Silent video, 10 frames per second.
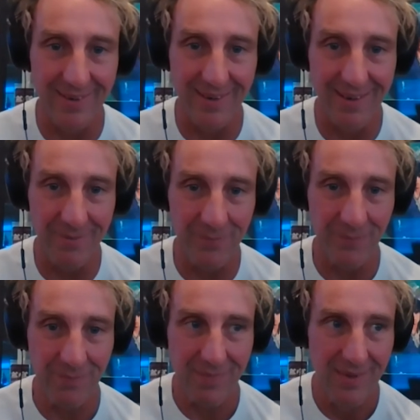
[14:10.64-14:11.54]
Um,
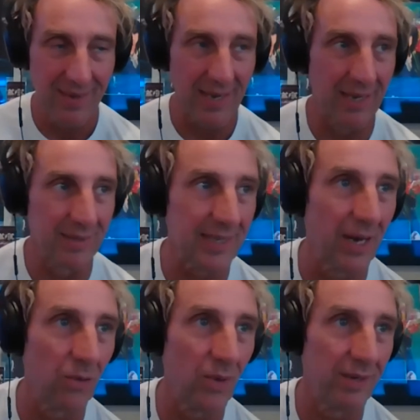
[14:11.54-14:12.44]
and
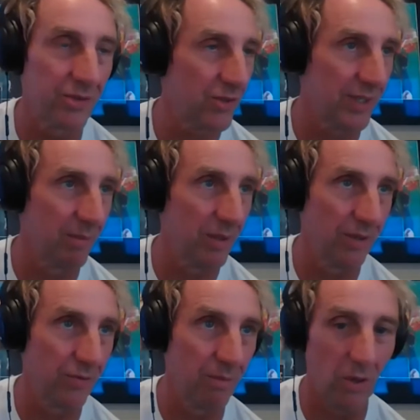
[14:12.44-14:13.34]
sound waves are similar
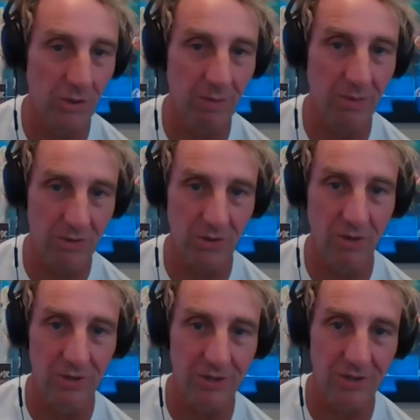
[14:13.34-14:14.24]
from multiple
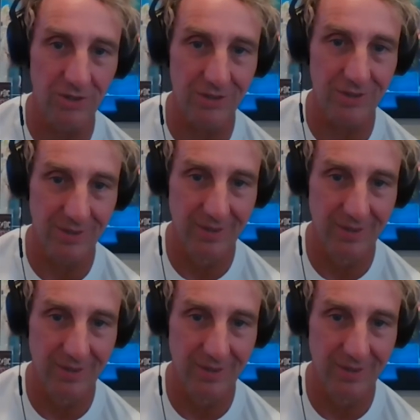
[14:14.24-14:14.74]
sources.